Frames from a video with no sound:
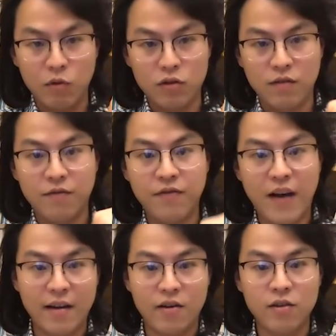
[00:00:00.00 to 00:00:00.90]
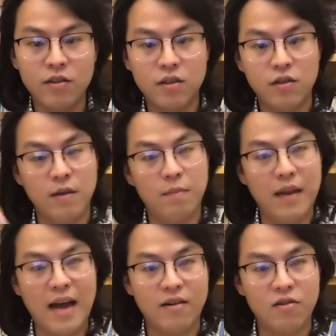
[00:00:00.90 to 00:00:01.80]
able to fire to the
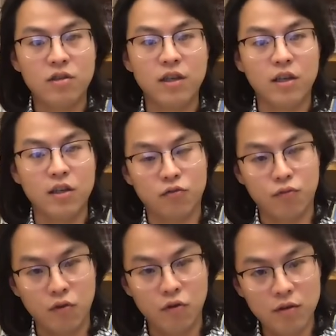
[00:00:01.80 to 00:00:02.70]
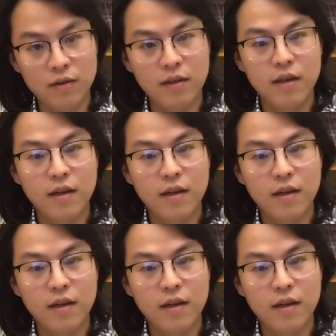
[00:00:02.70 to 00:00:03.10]
bladder to control